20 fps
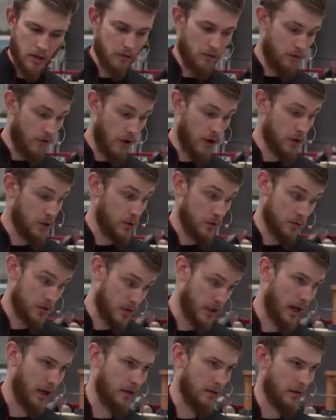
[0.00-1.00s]
fondue
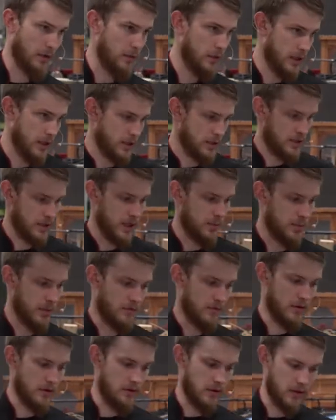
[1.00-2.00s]
style that we can dip
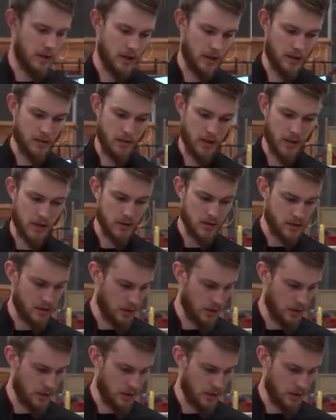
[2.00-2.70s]
everything in, right?